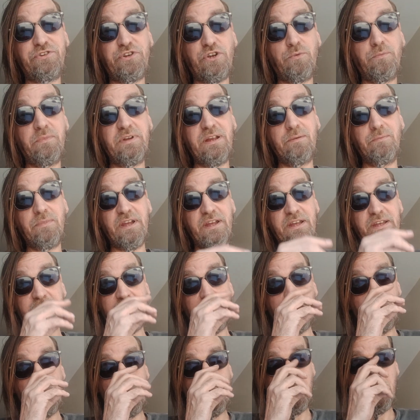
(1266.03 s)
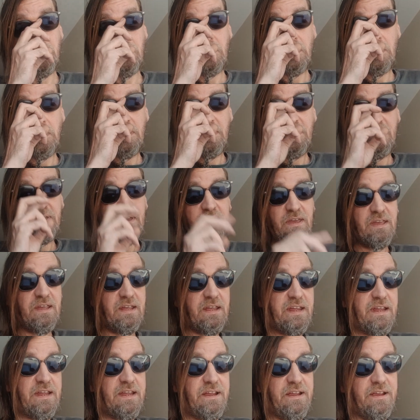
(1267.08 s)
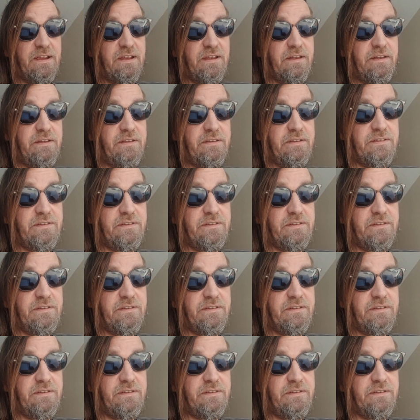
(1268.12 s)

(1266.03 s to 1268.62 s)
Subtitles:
terminate my account. And